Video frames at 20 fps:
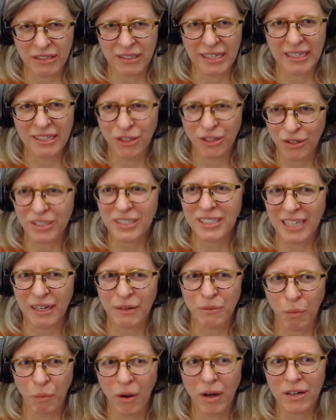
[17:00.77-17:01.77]
it looks
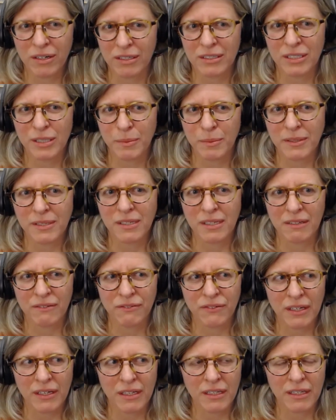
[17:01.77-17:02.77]
at water
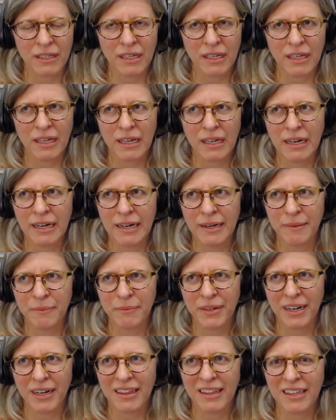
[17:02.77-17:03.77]
specifically
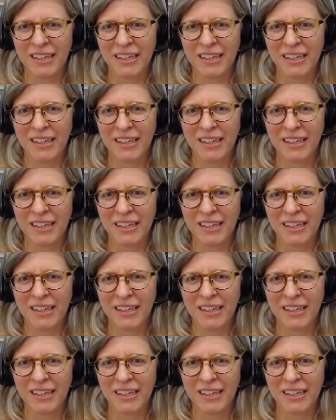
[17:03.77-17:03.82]
that I